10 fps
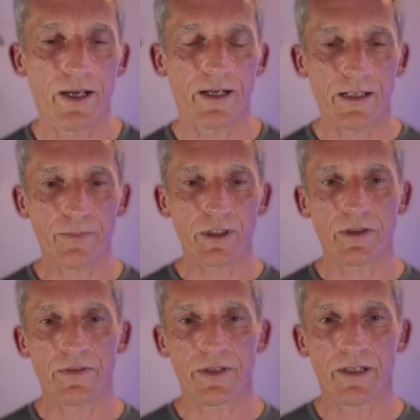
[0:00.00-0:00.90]
a little bit
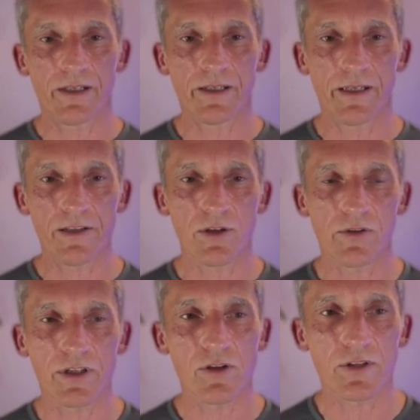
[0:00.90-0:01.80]
of a
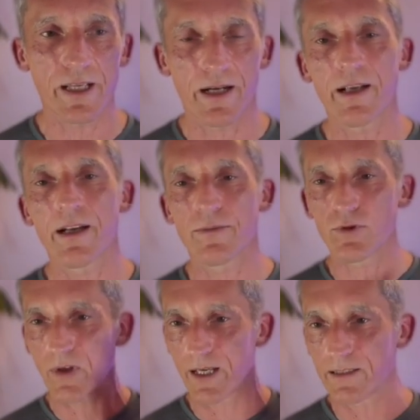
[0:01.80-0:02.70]
history. So Sana and I were
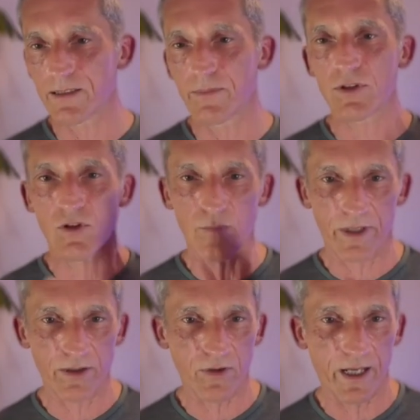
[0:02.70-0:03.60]
together, and then we stopped
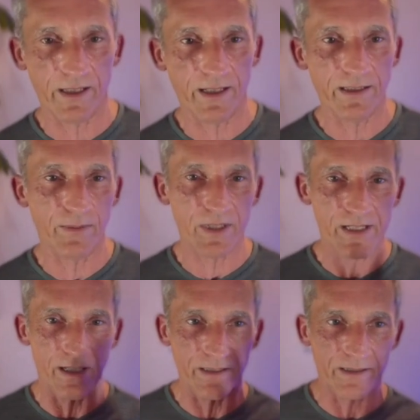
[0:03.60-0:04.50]
being together, and then we
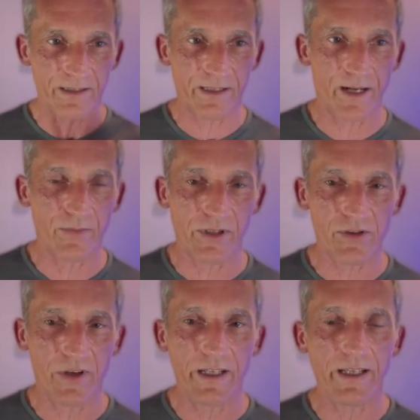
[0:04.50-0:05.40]
started the Dearmouring
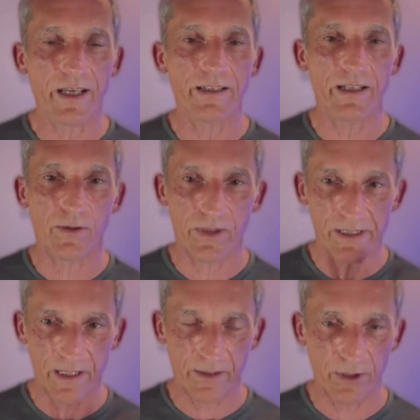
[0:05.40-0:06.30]
training, and then I went
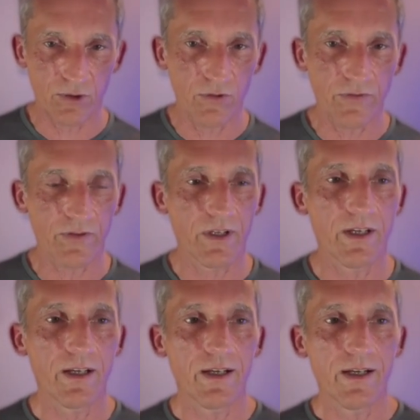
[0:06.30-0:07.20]
celibate. Toof.
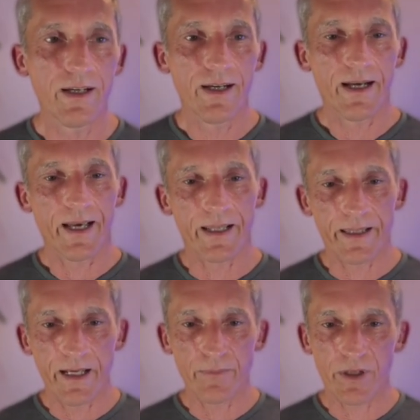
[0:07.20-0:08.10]
And
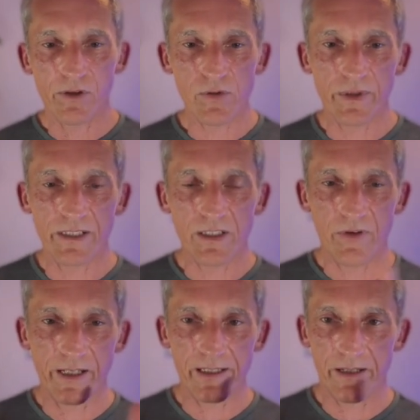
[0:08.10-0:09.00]
then, because we did
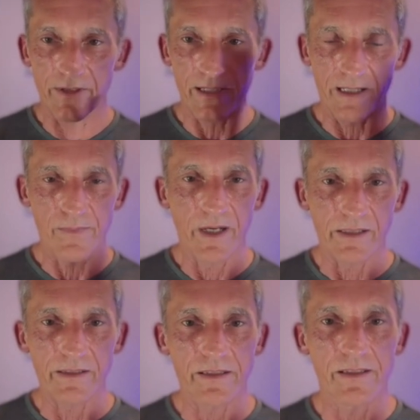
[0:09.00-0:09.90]
trainings every 6
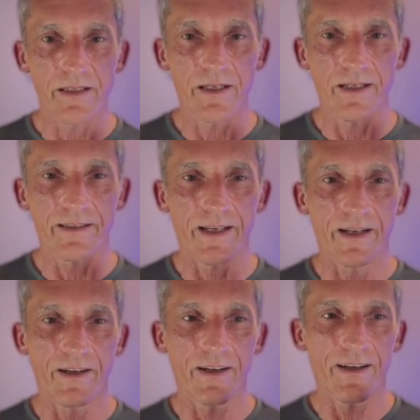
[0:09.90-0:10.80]
months,
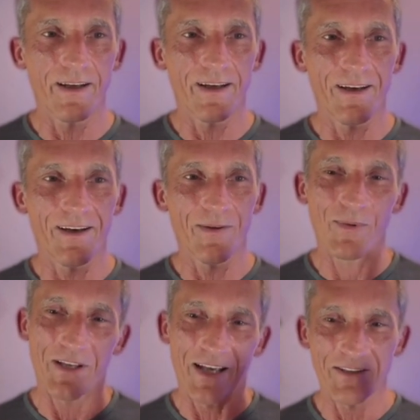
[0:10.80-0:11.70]
then
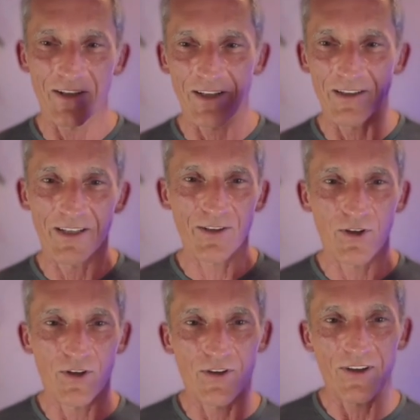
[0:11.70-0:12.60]
we had a little ding
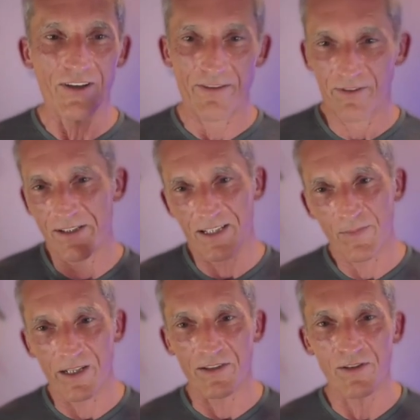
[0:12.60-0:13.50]
dong every 6
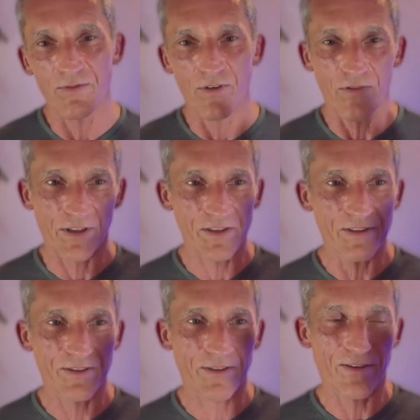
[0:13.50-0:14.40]
months for
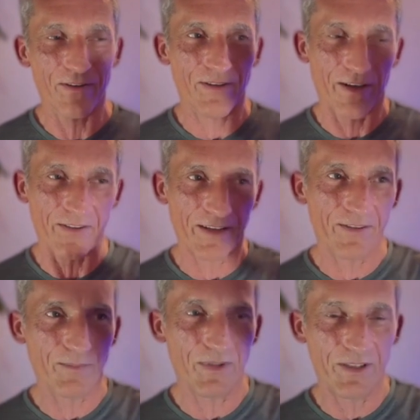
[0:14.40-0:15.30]
first, I think,
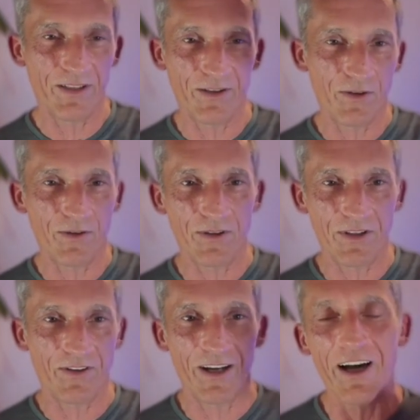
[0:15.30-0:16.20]
year or
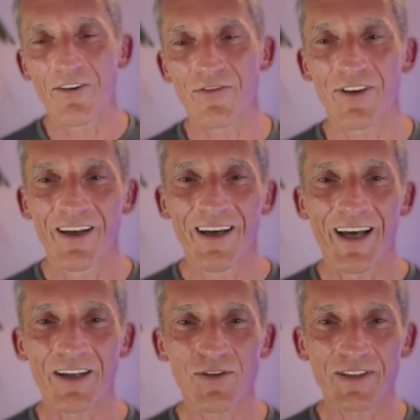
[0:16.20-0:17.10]
year and a half.
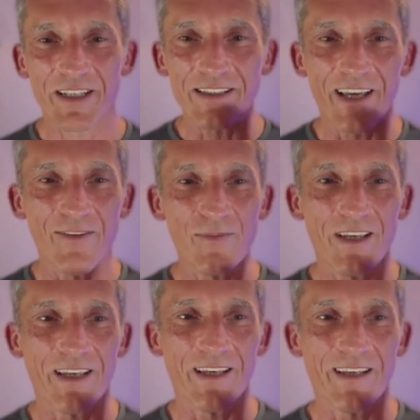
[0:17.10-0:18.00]
And so that gave
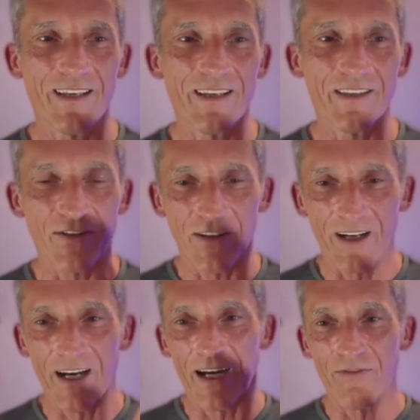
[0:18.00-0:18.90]
me year and a
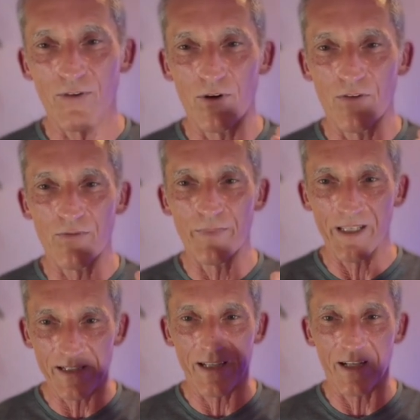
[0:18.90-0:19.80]
half of
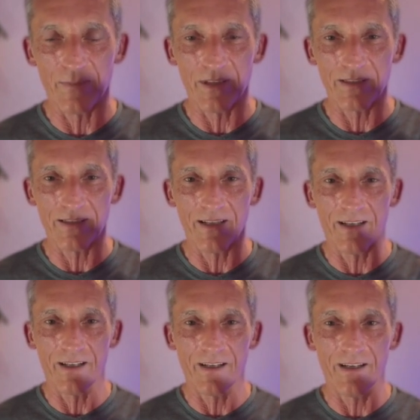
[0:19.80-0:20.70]
being celibate
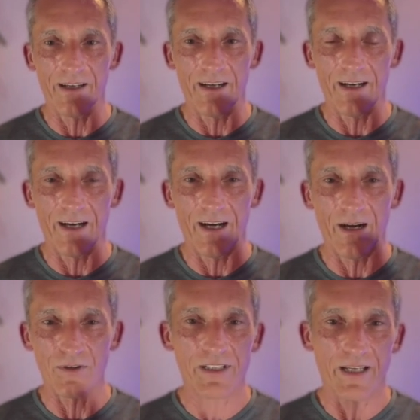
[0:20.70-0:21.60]

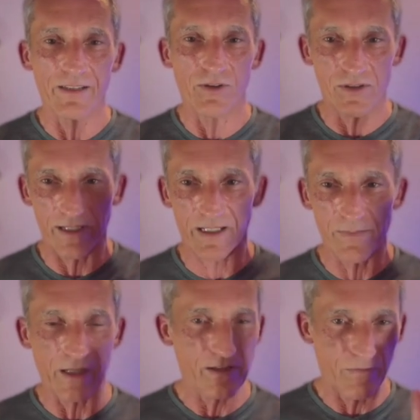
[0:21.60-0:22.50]
outside those 6
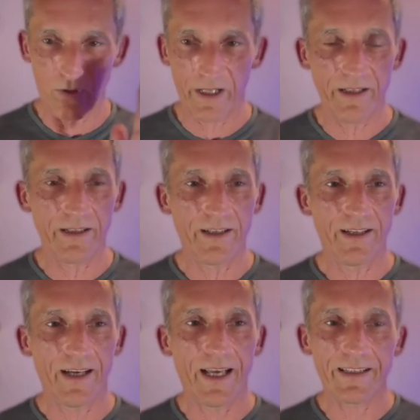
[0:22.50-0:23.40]
months fully,
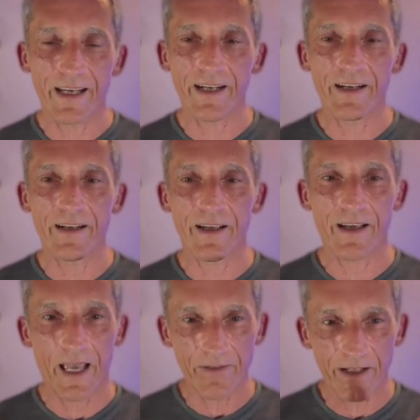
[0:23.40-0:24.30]
and then
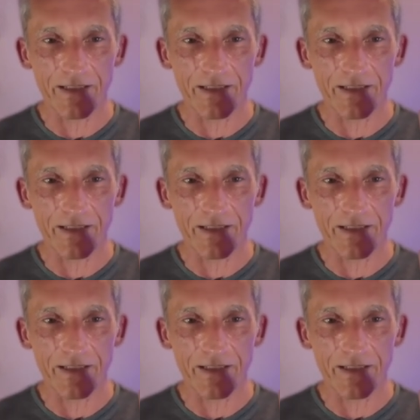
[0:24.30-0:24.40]
having a